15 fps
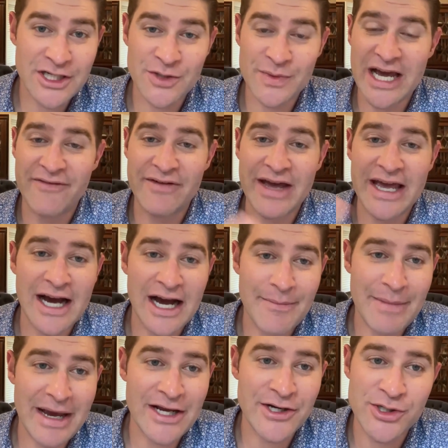because we have AI
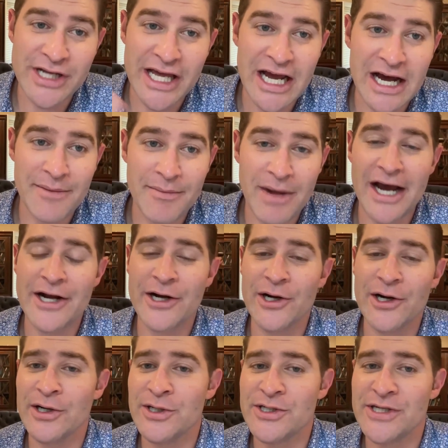majors, AI
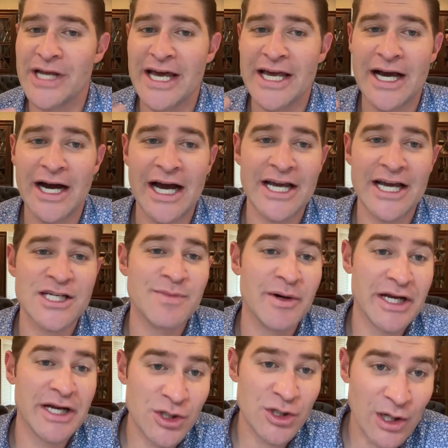minors, AI
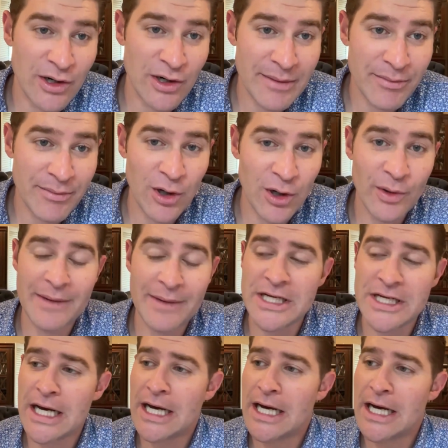experiential learning programs.